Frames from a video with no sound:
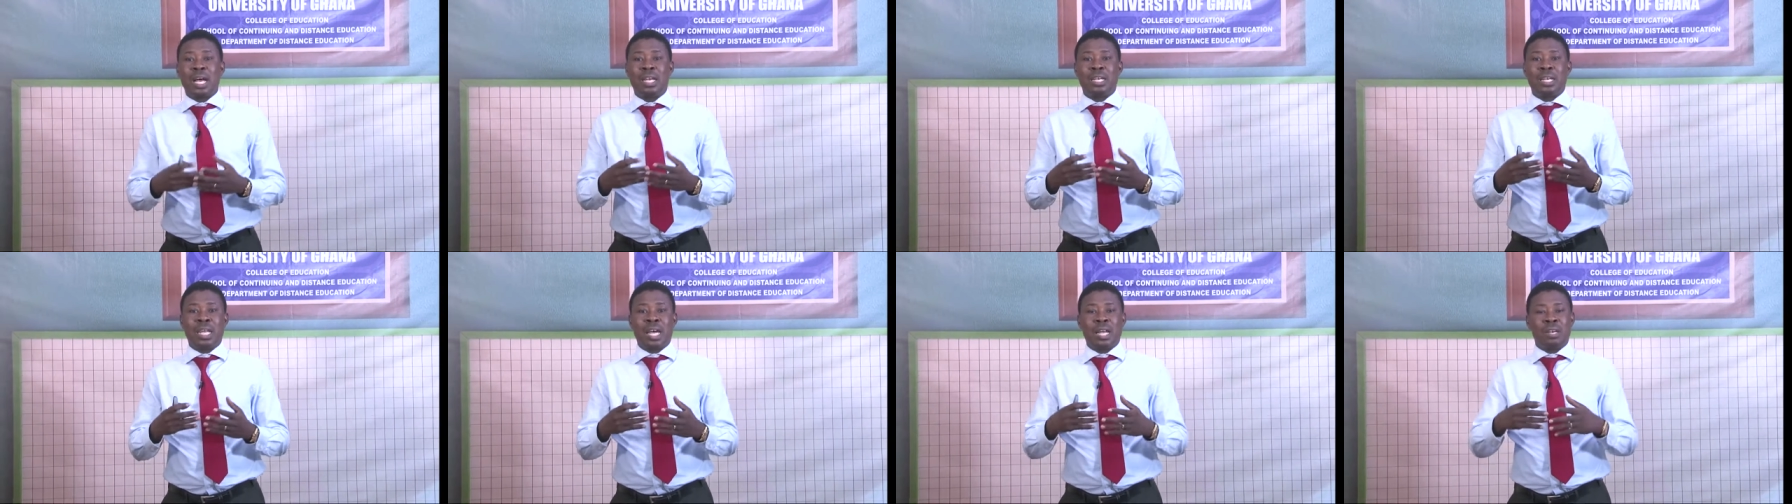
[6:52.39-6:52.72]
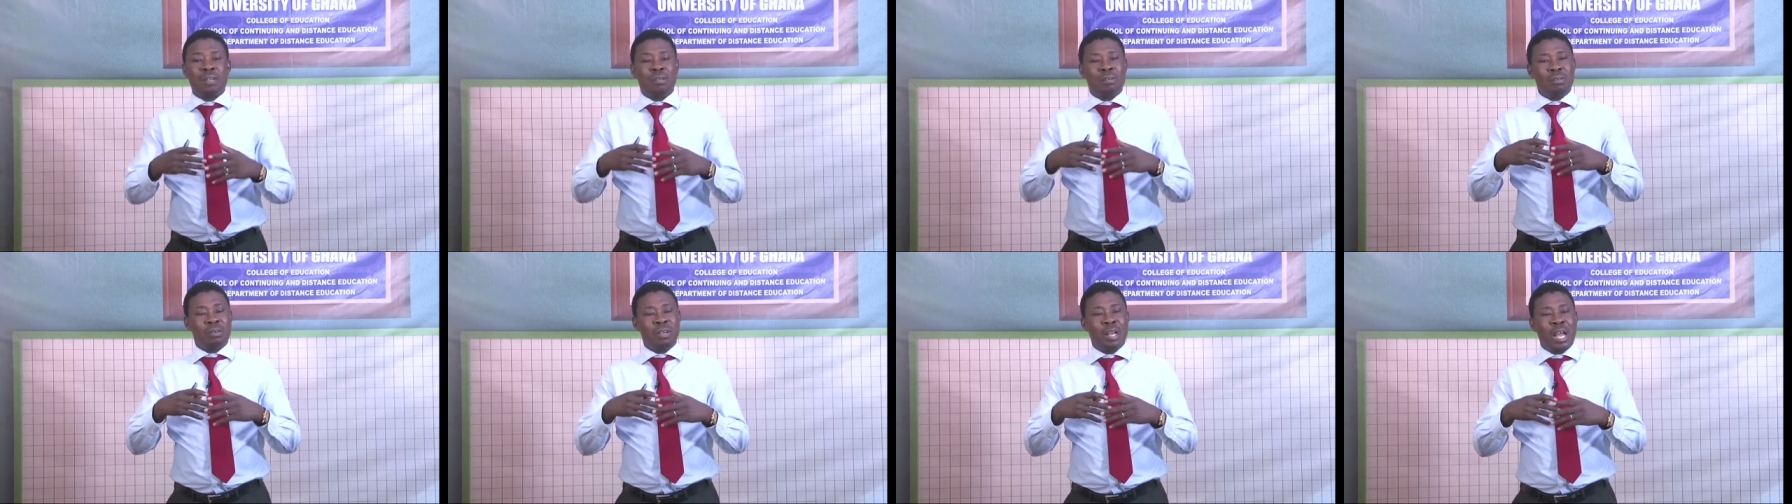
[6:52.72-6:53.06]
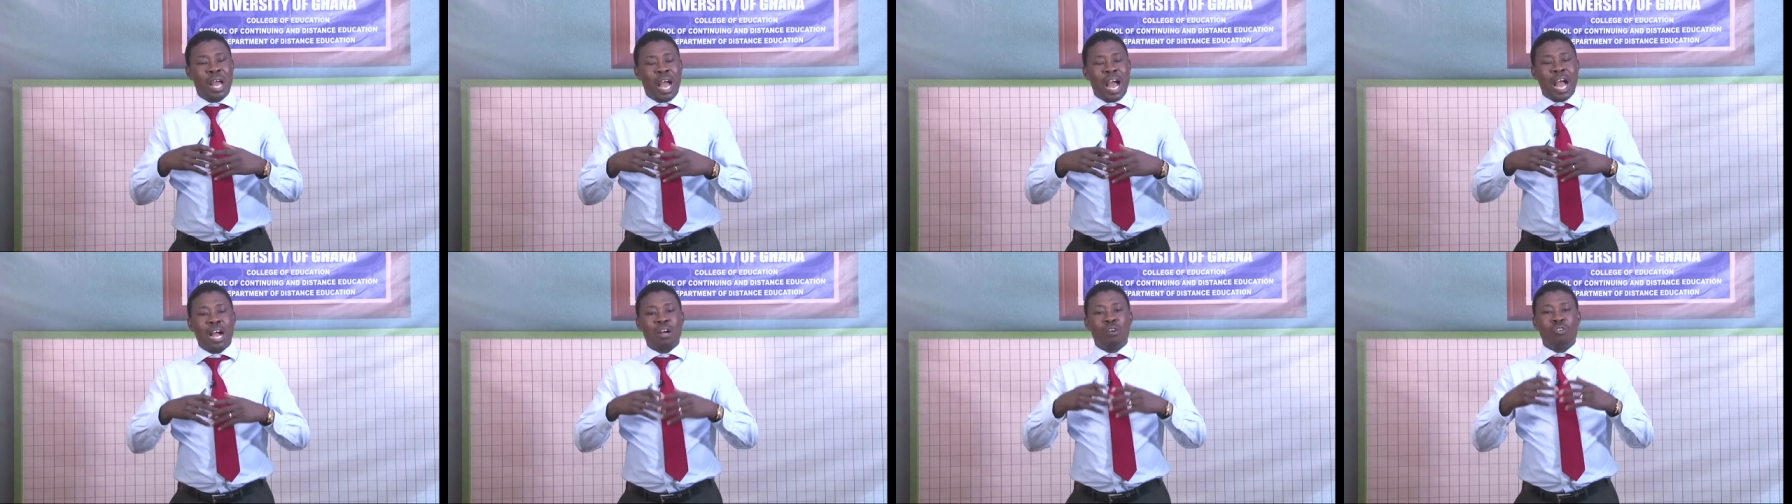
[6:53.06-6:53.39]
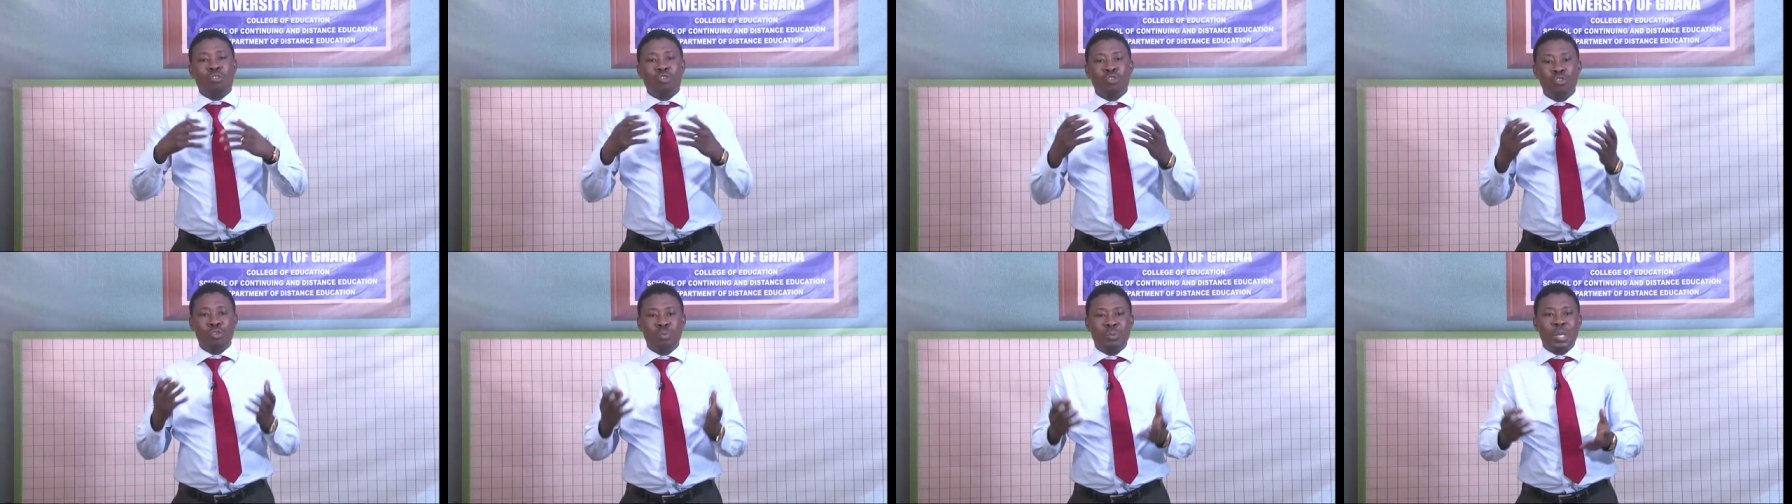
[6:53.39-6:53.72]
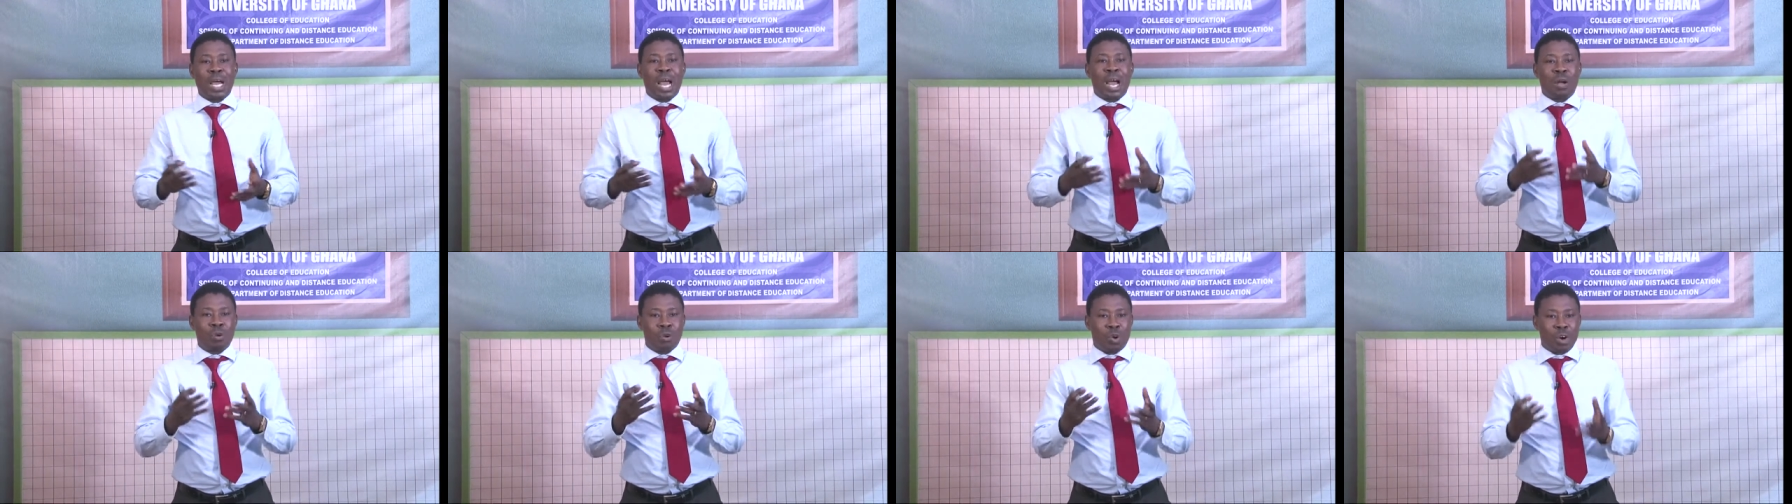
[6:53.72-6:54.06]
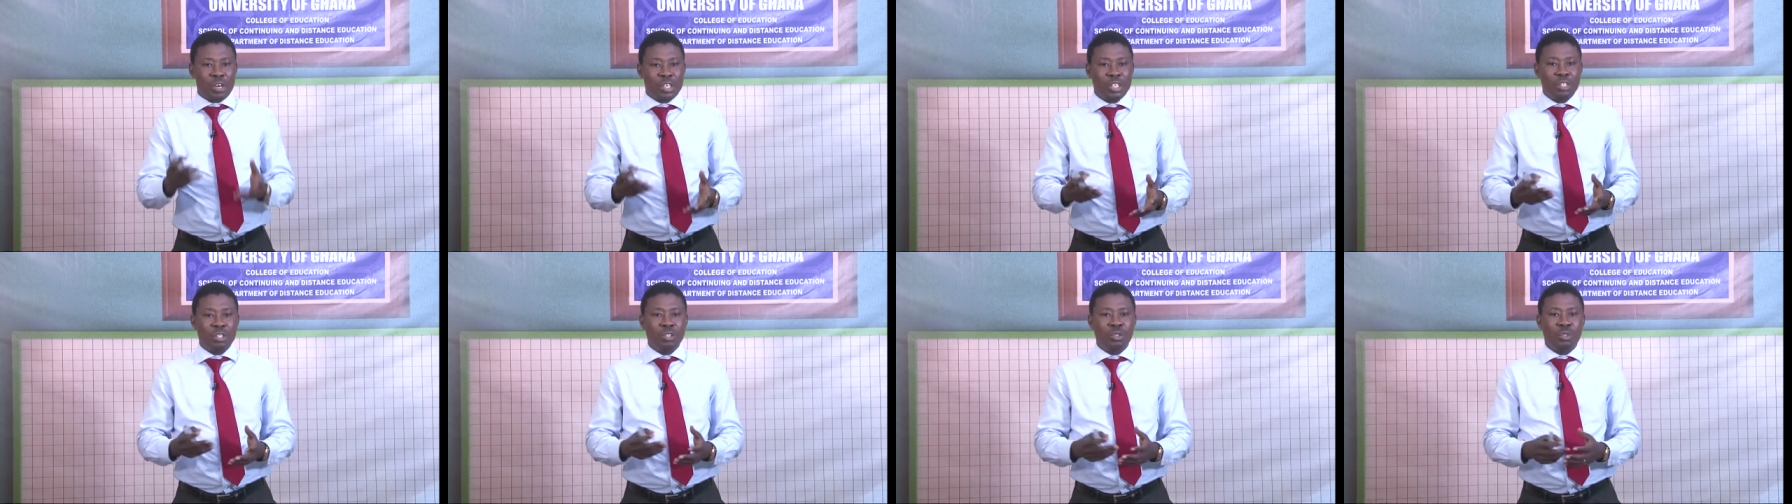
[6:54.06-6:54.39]
that are grouped
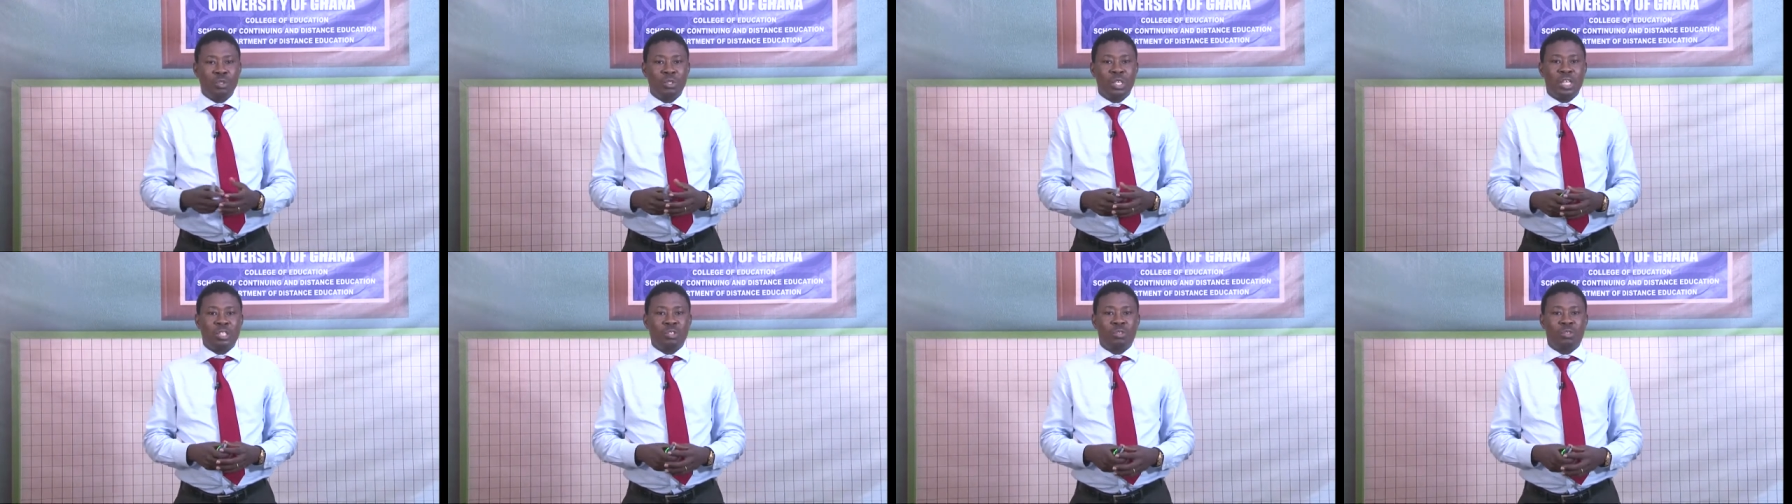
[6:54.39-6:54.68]
according to the